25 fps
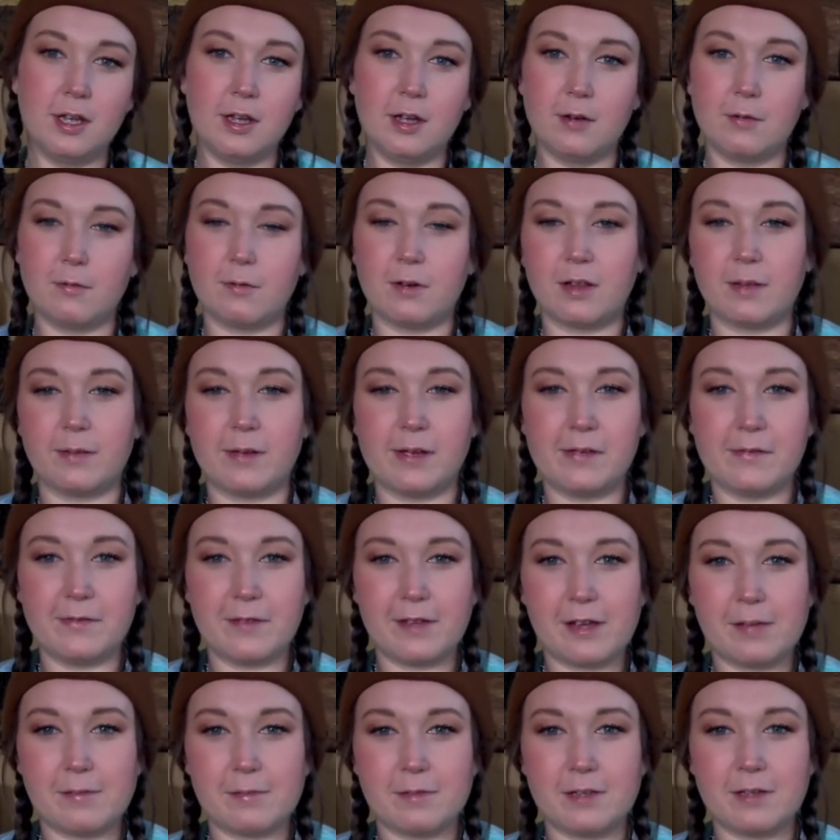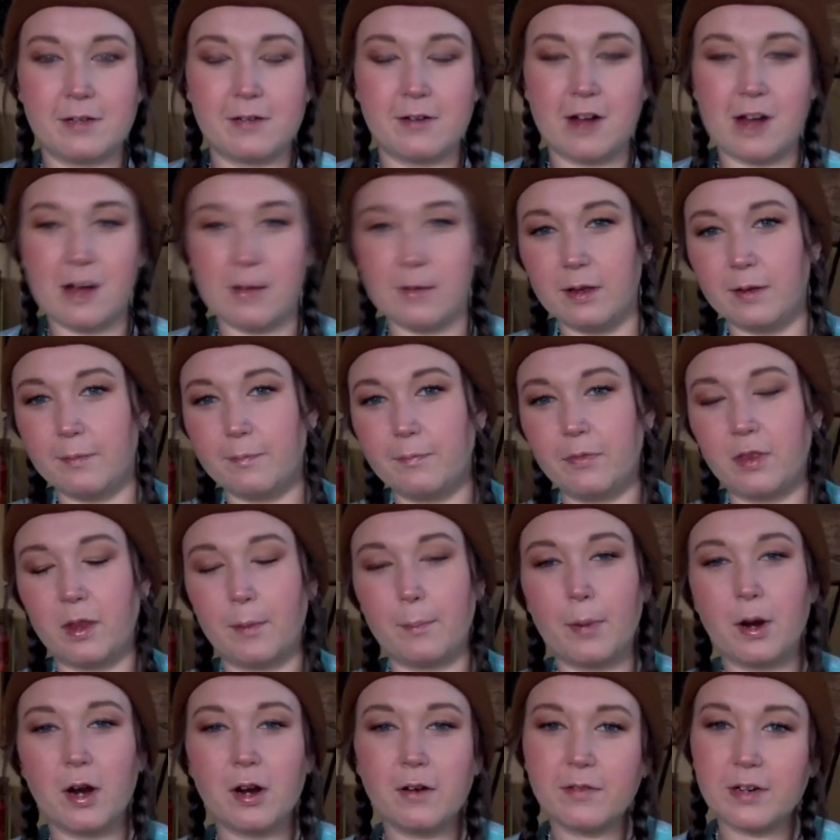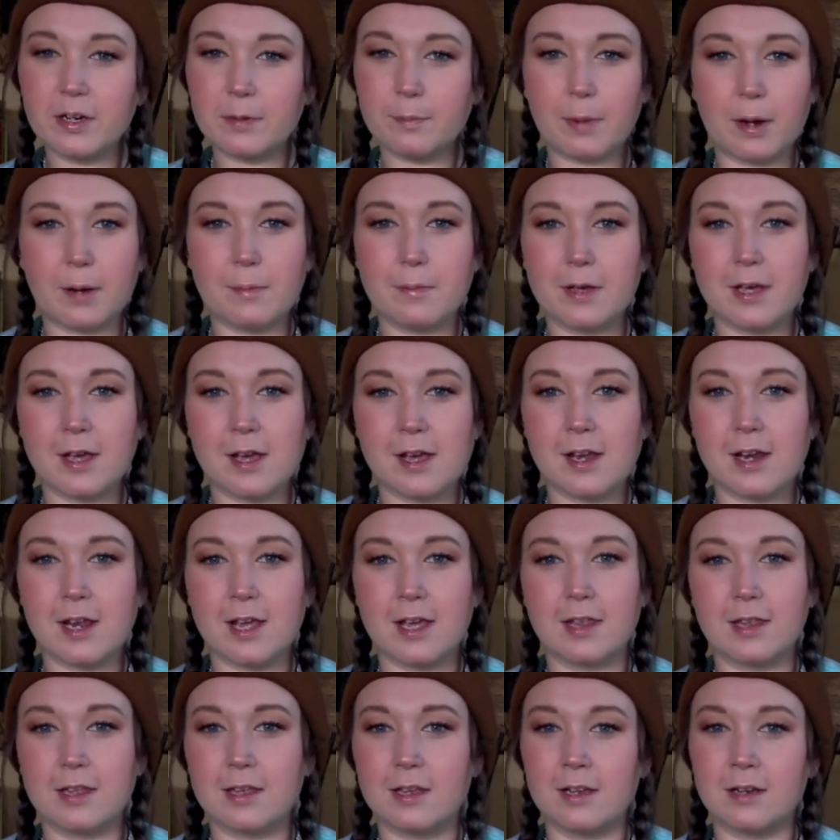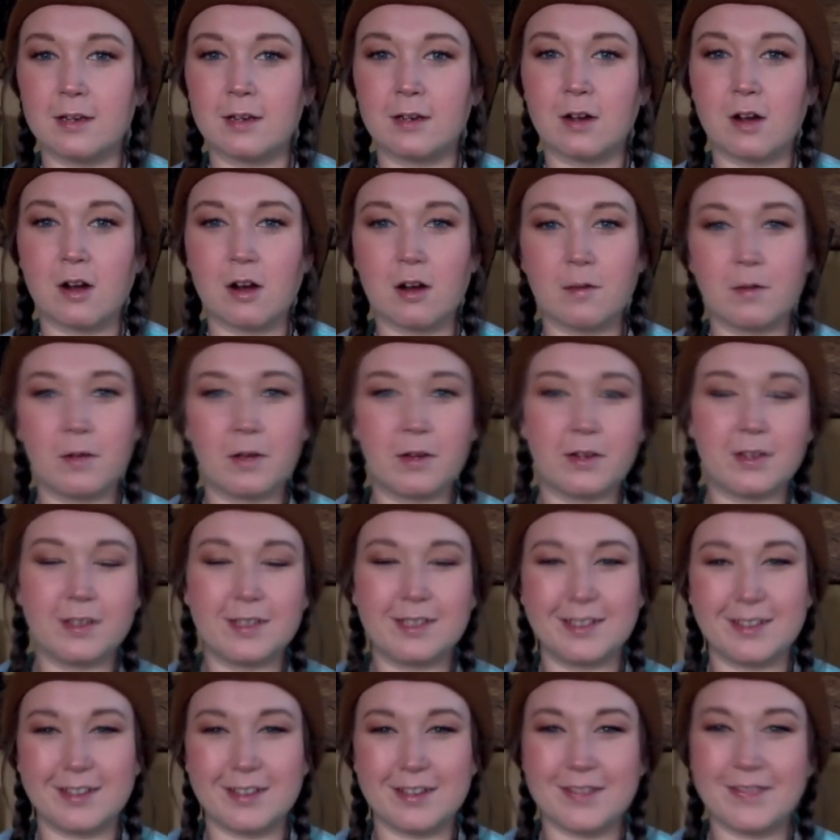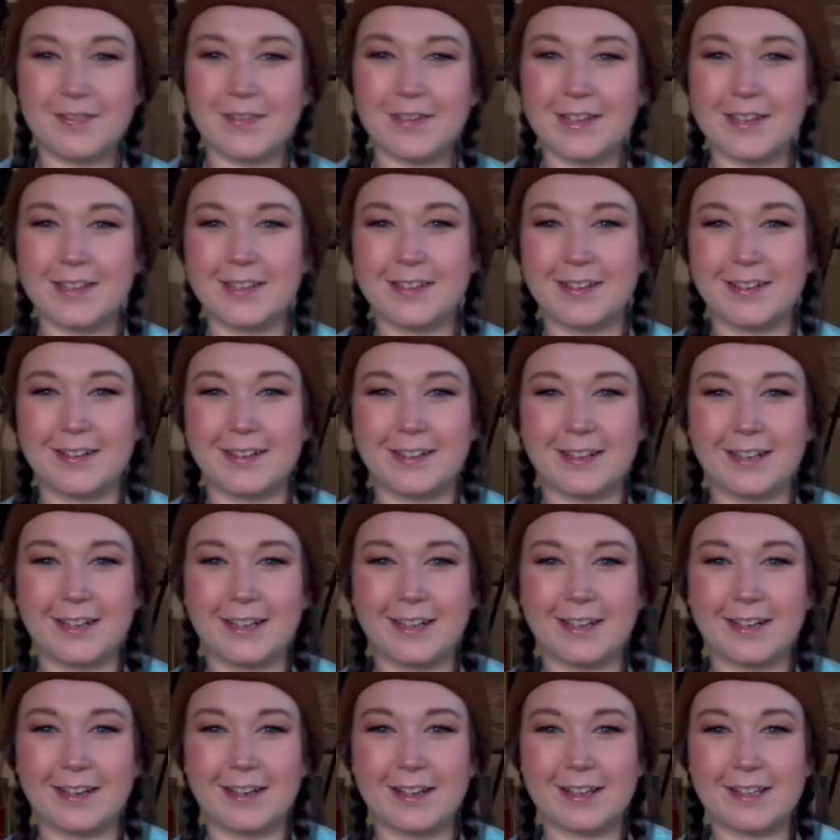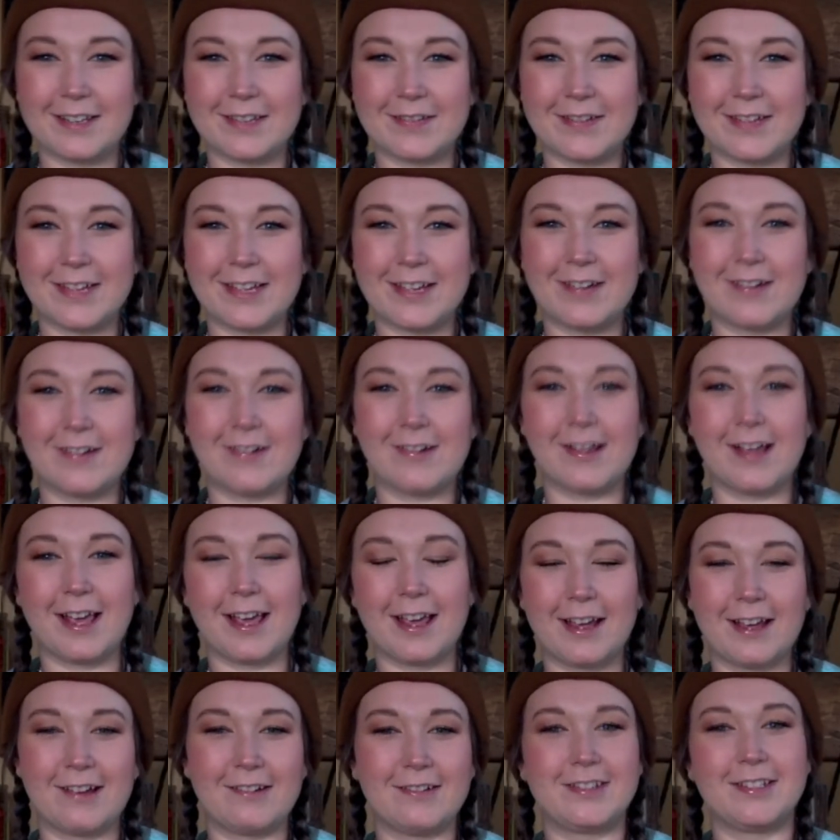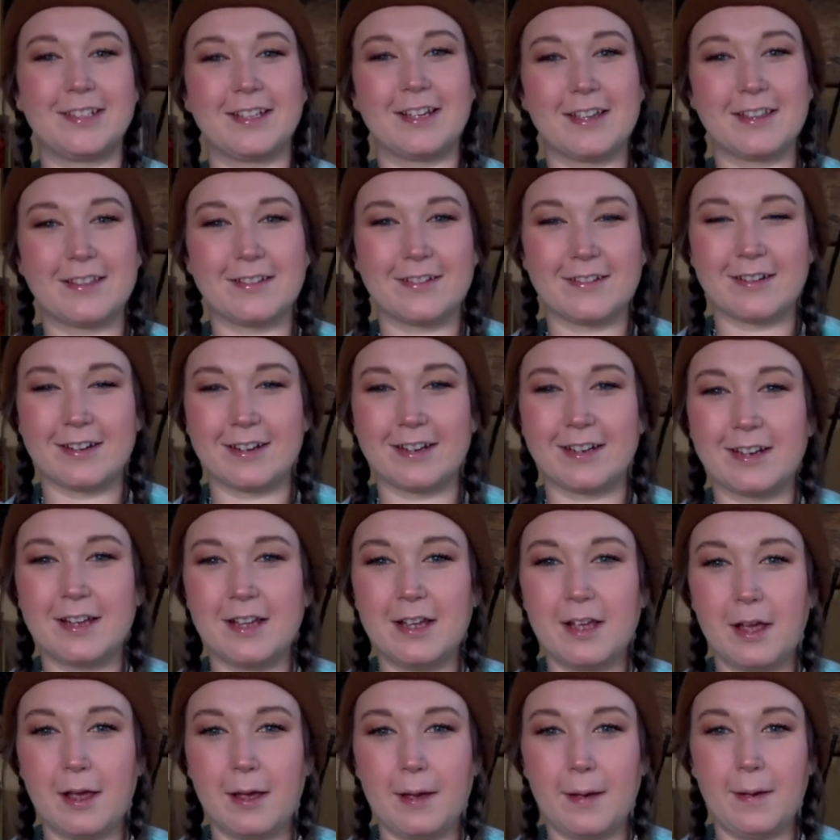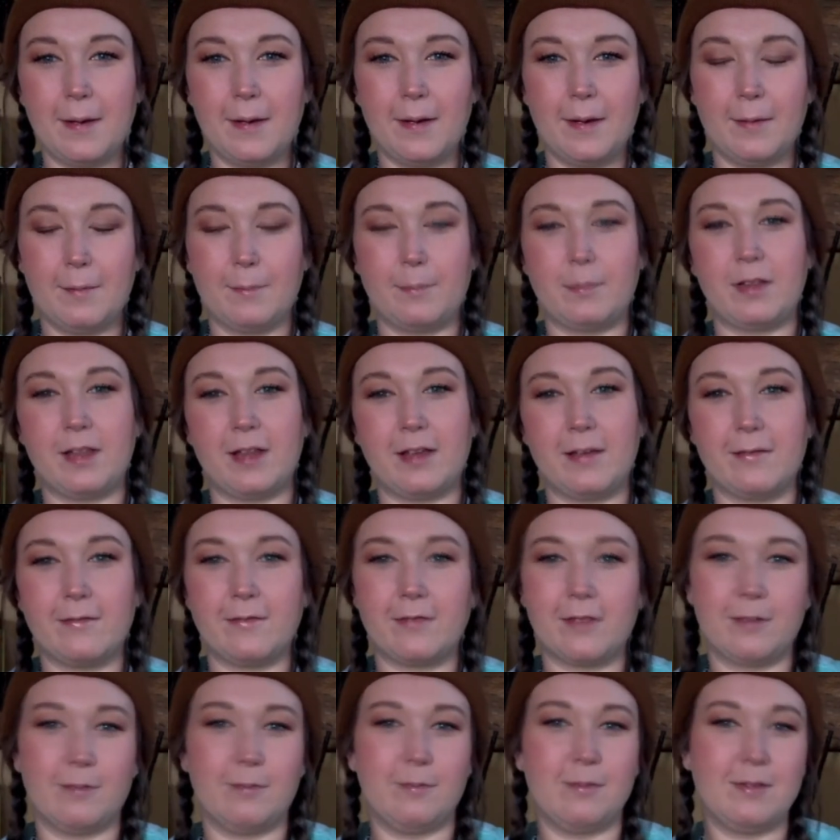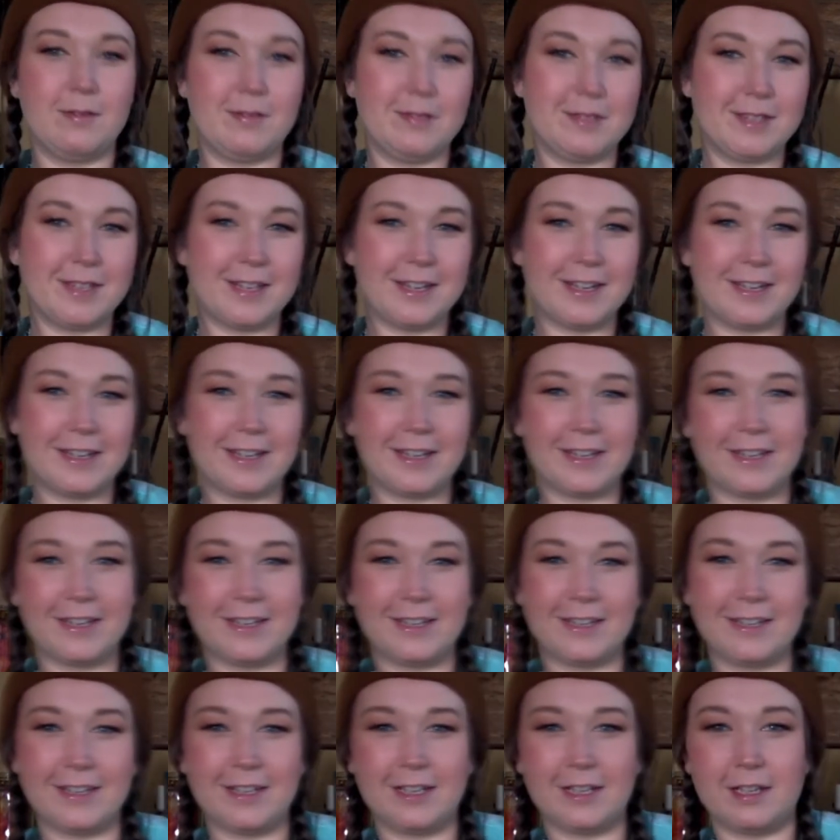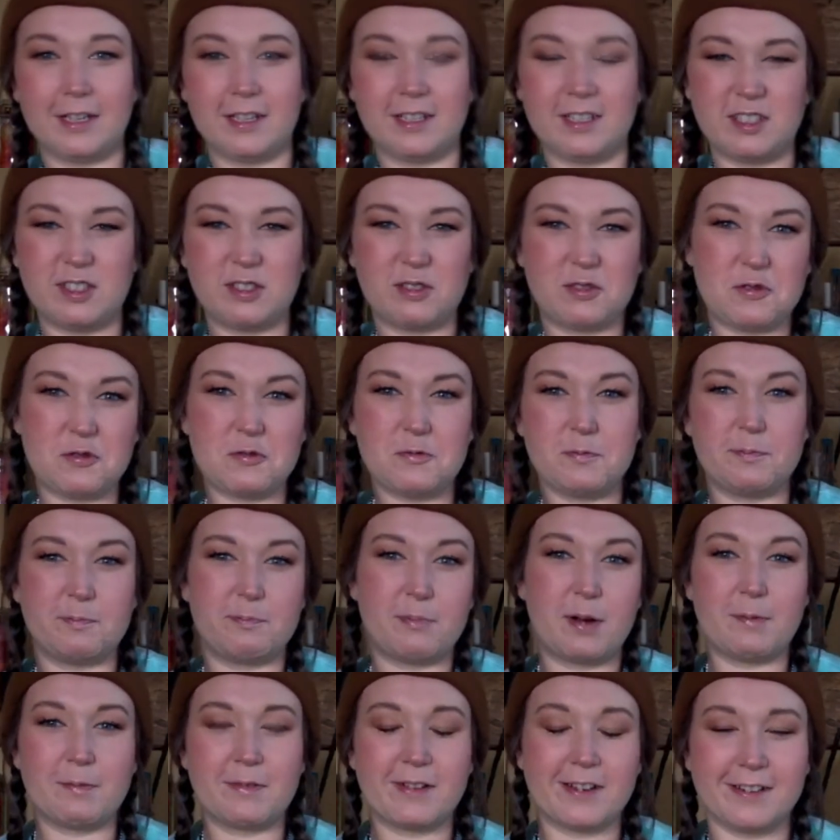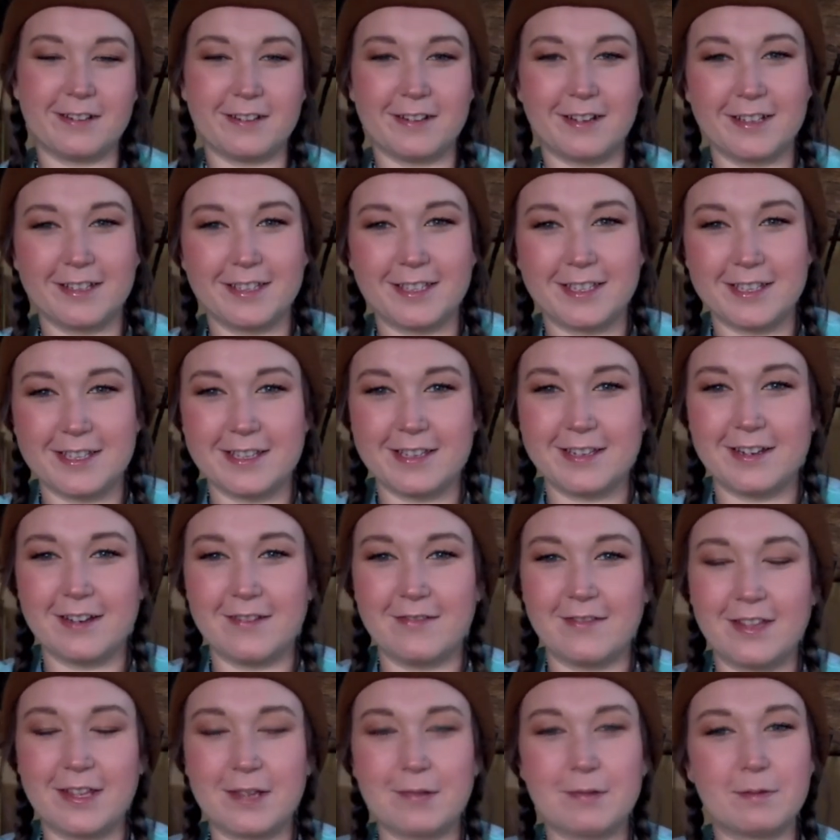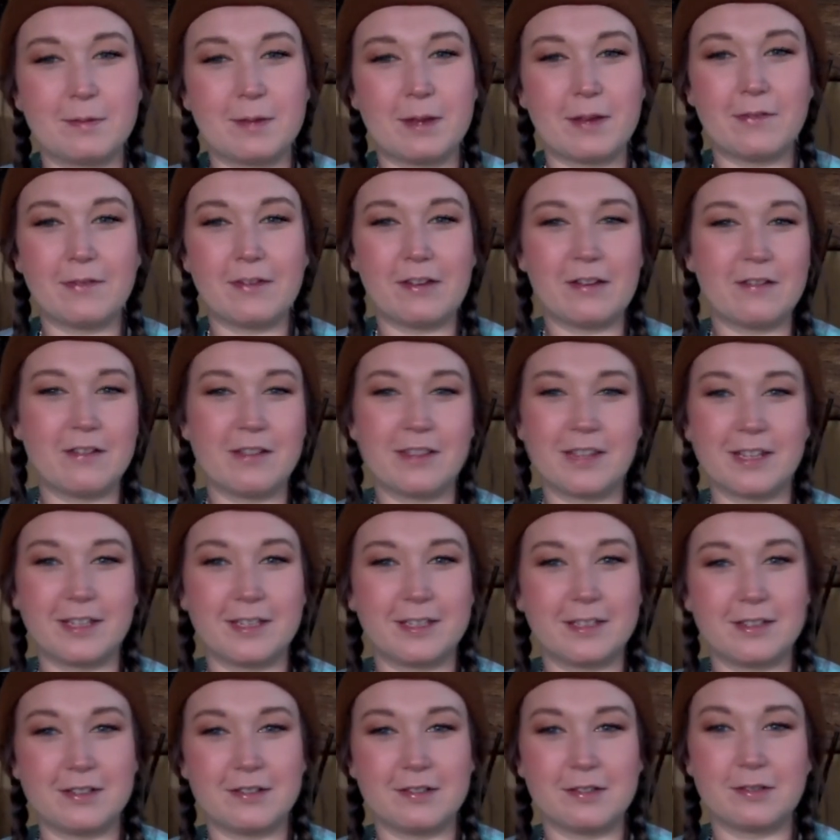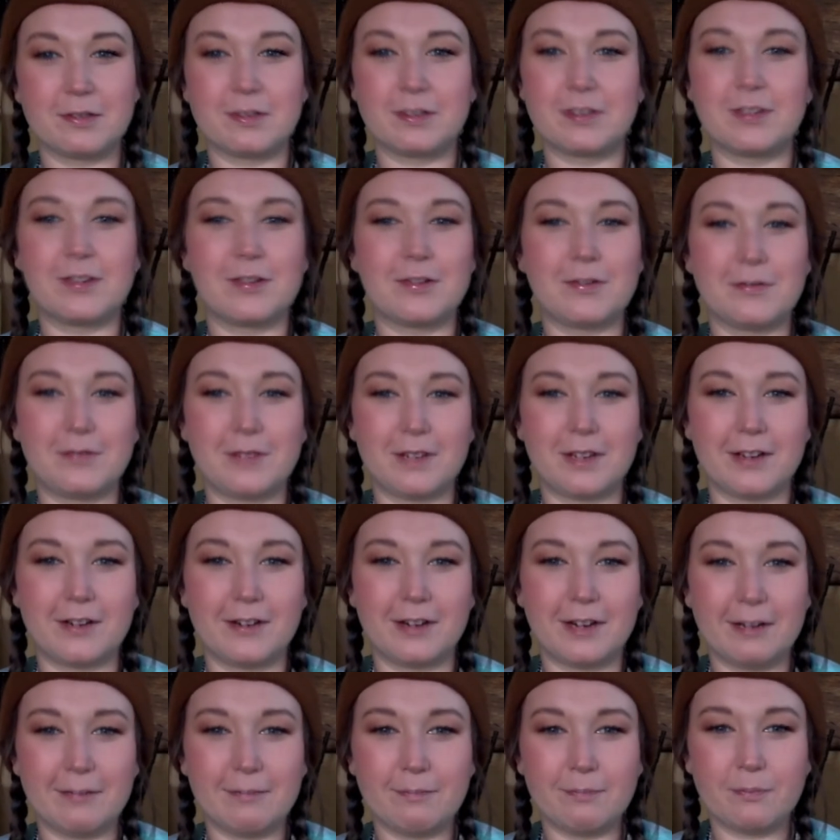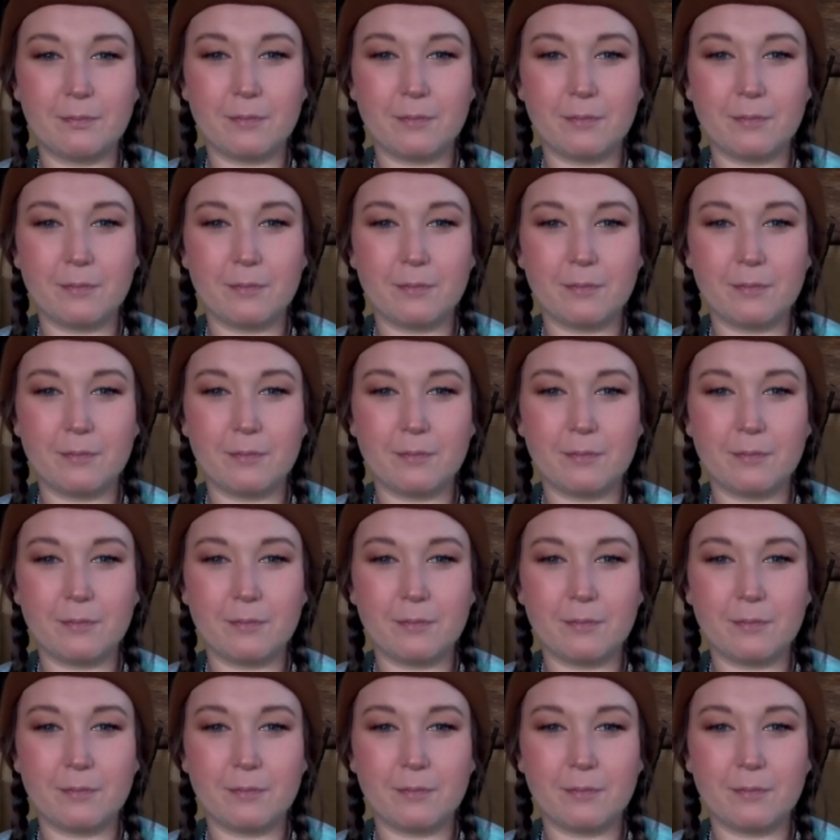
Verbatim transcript: with my family, grab up the perfect pumpkin, and then carve out a silly face on it as we all hang out together and play fun music and, and scoop pumpkin guts and stuff. That's one of my favorite things to do. It's so fun, right?